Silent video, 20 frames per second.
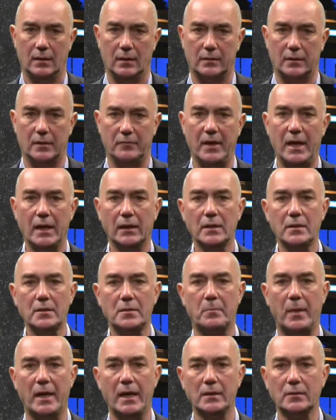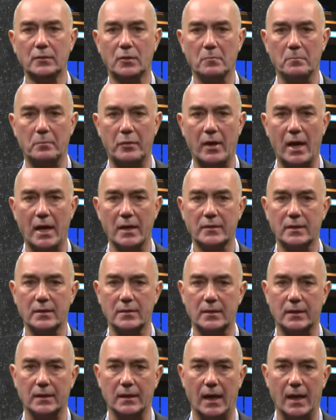The valence band
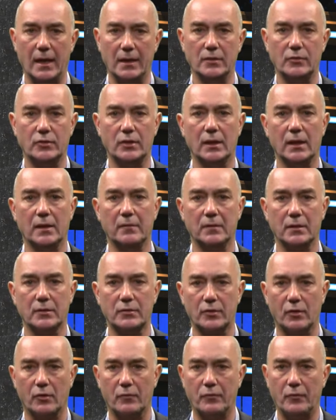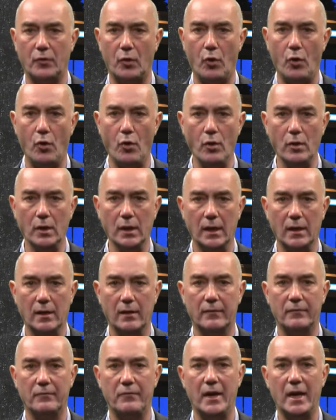comprises the energy levels of all
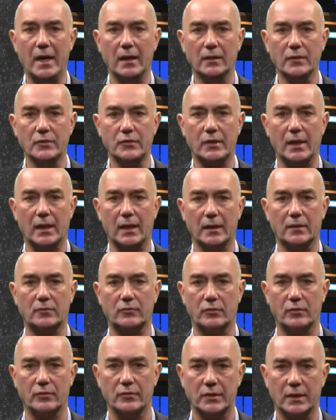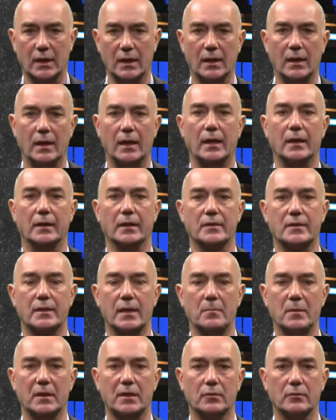valence electrons in a
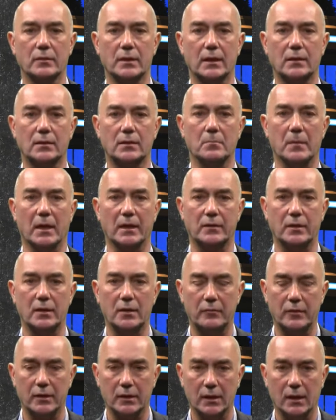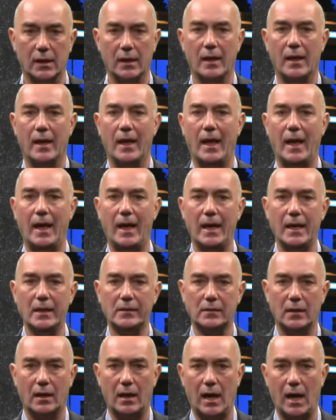semiconductor material
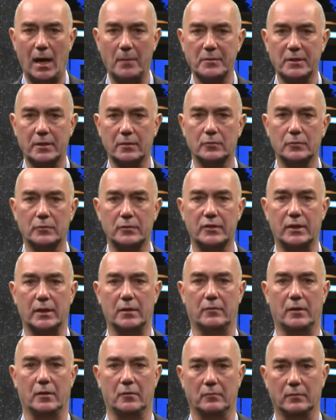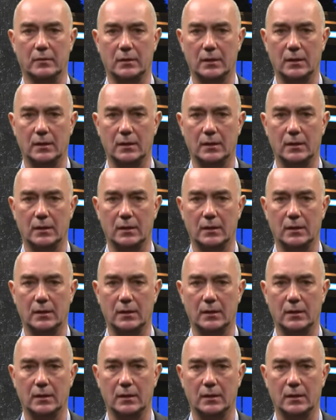at absolute zero.